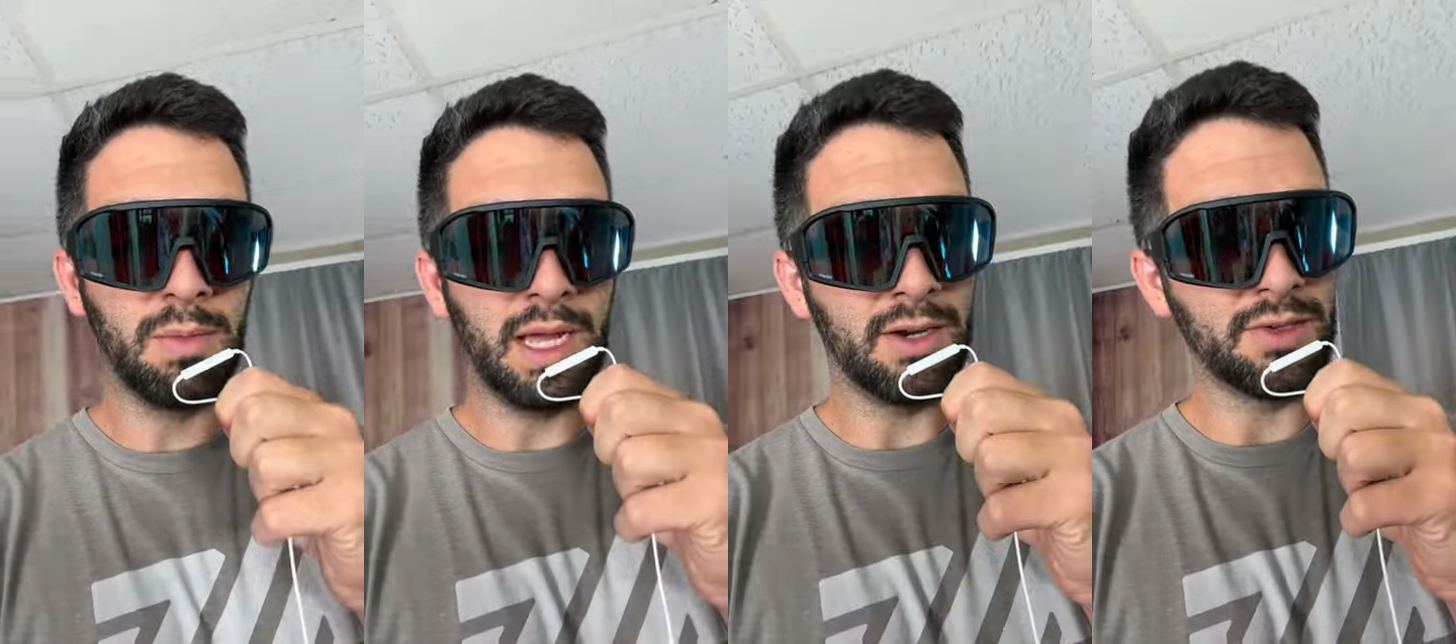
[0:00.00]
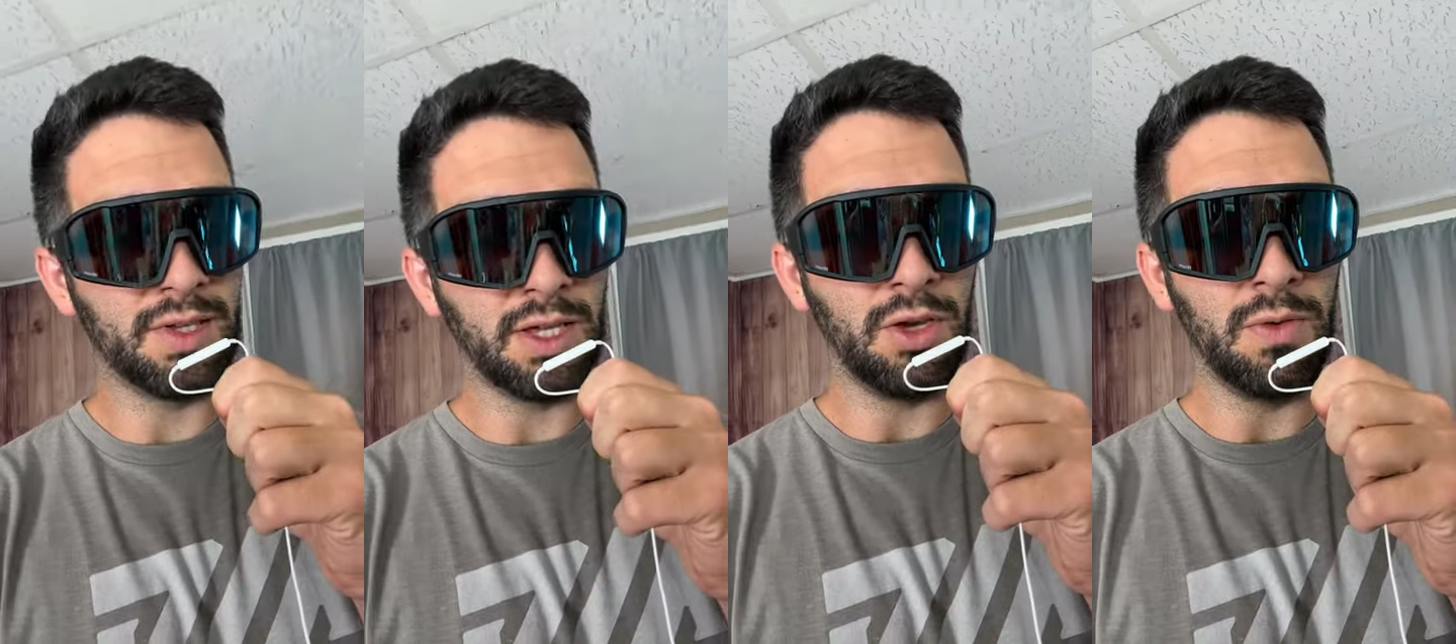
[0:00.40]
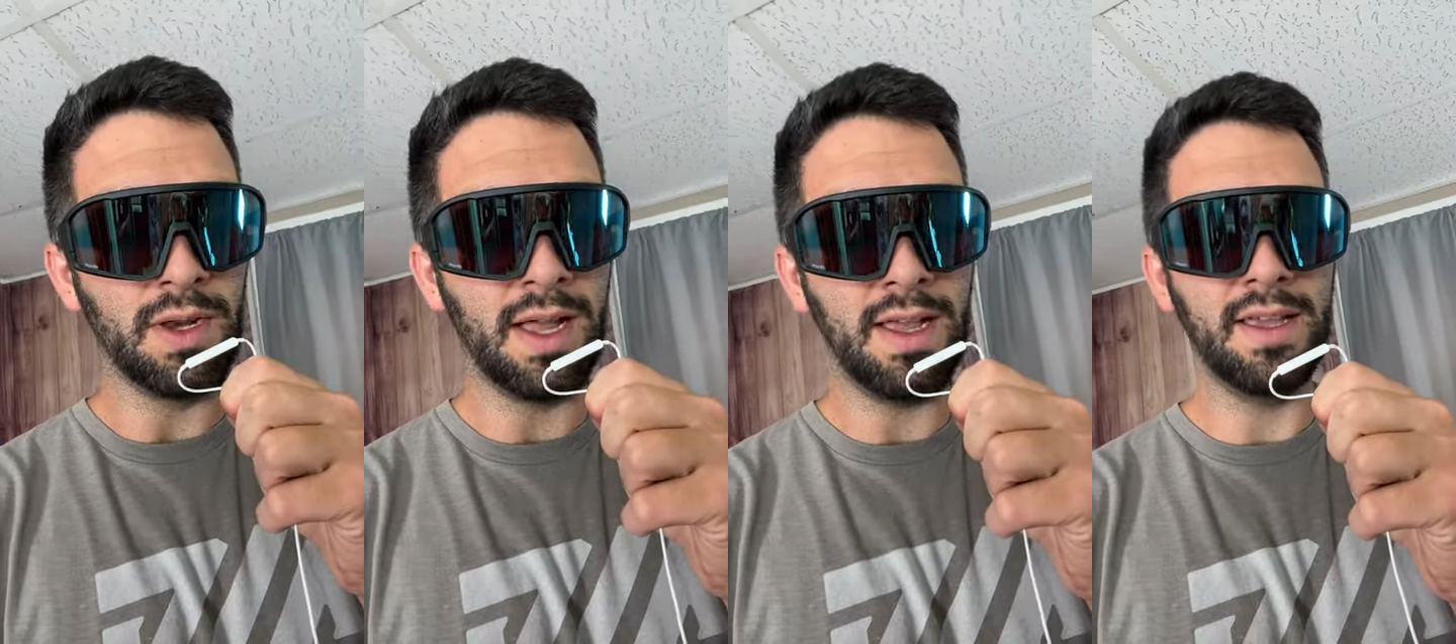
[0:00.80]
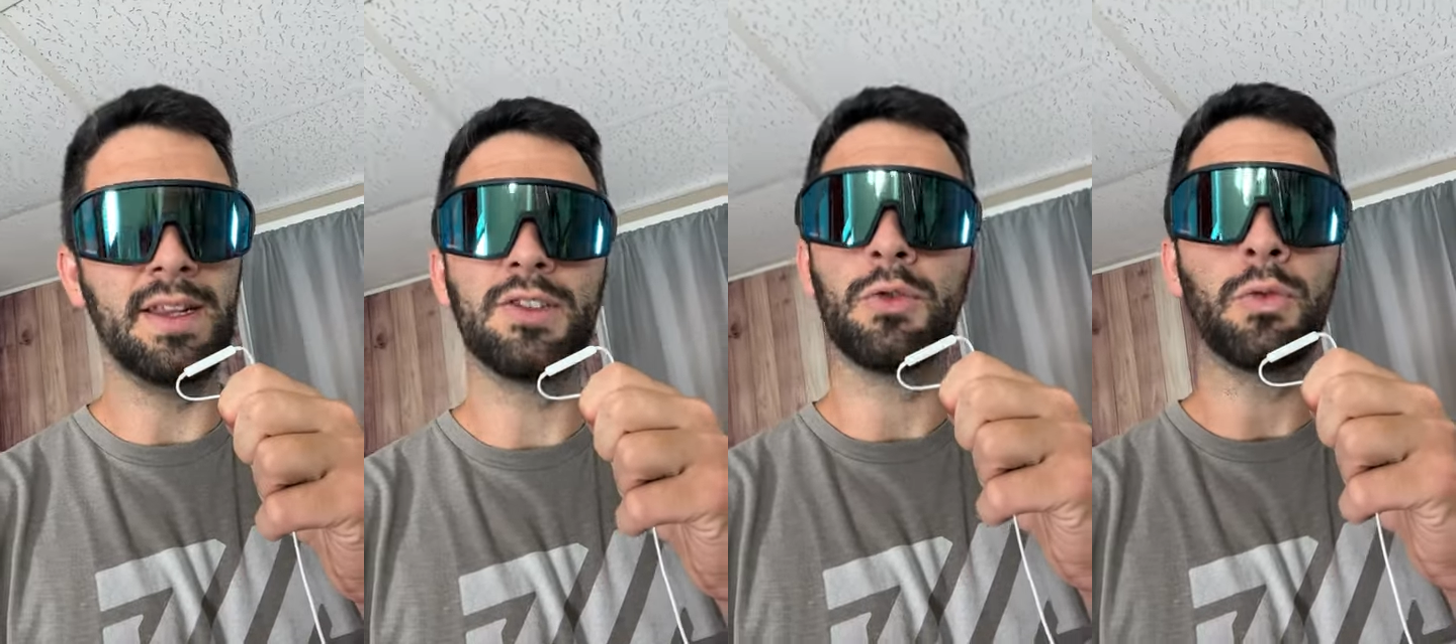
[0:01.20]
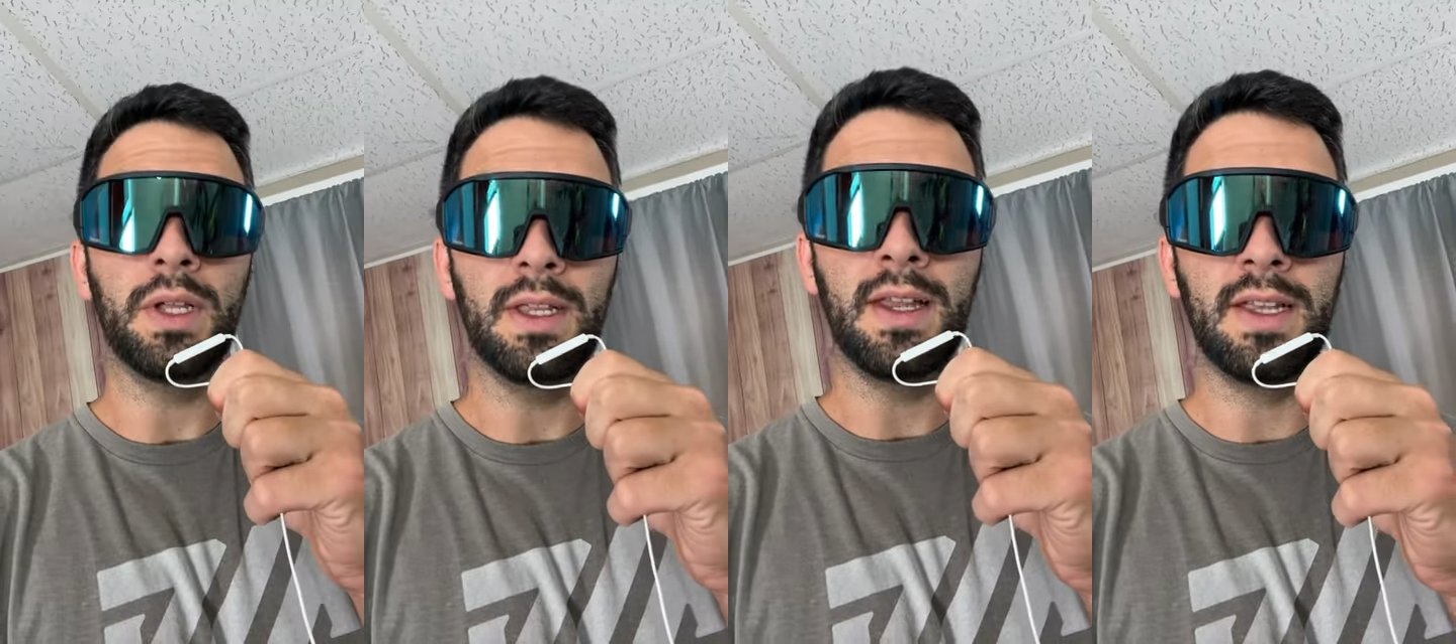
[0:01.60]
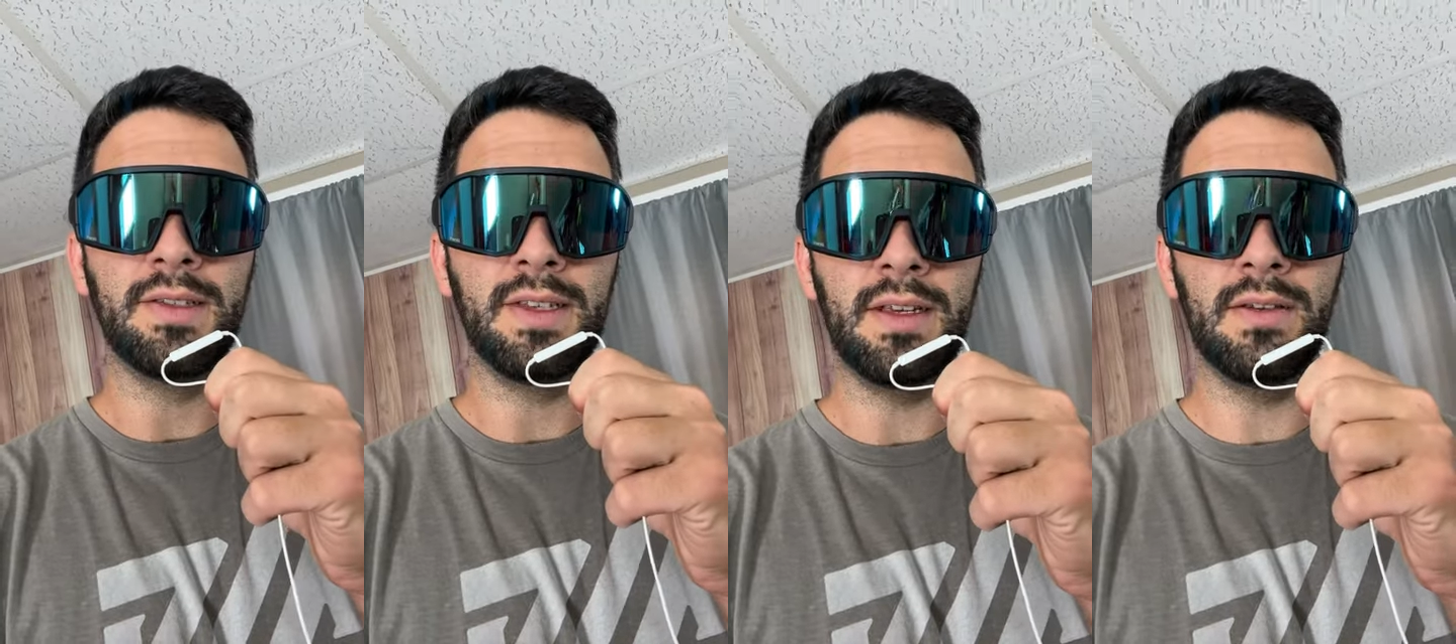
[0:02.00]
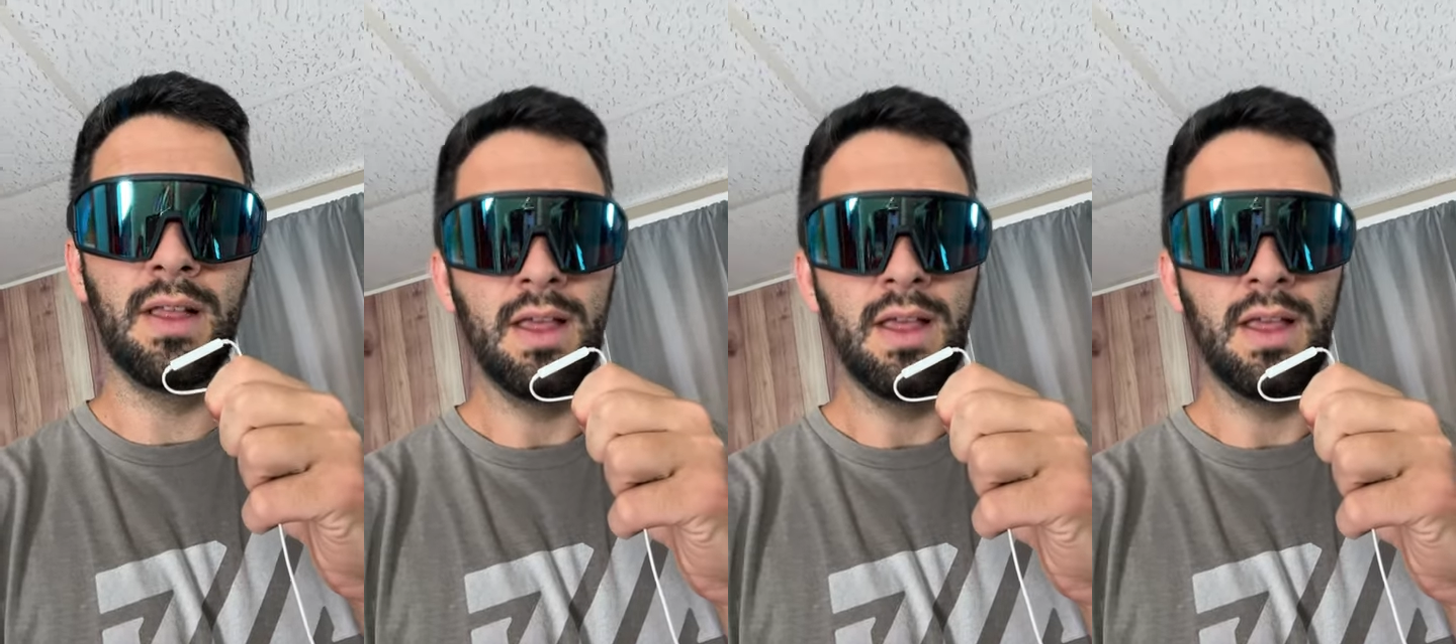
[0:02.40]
bikers like you and I, and it's a really nice deal.